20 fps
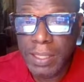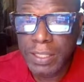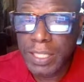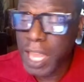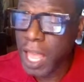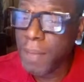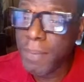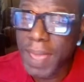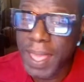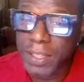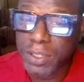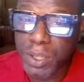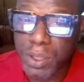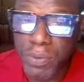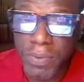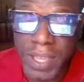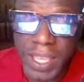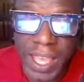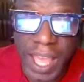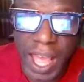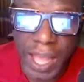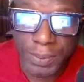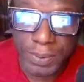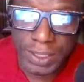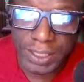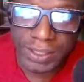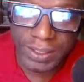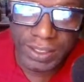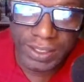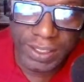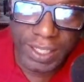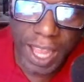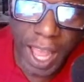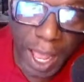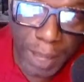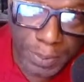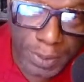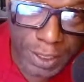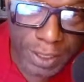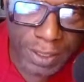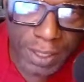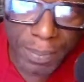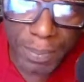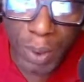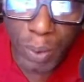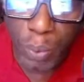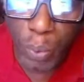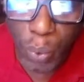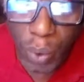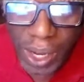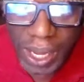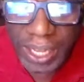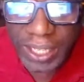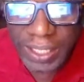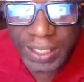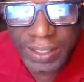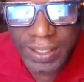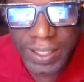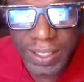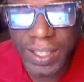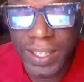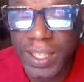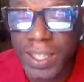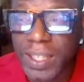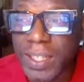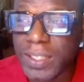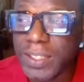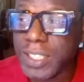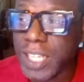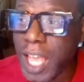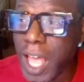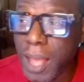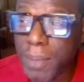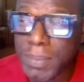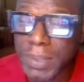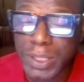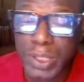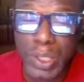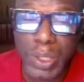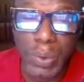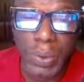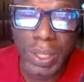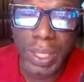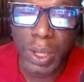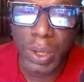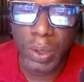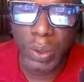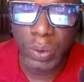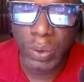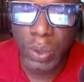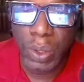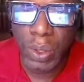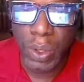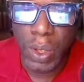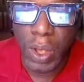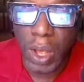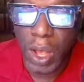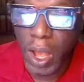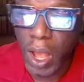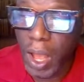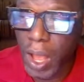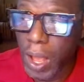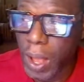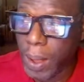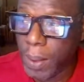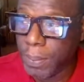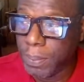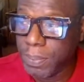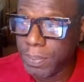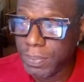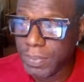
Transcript: Tom has three options. Option number one, Tom is going to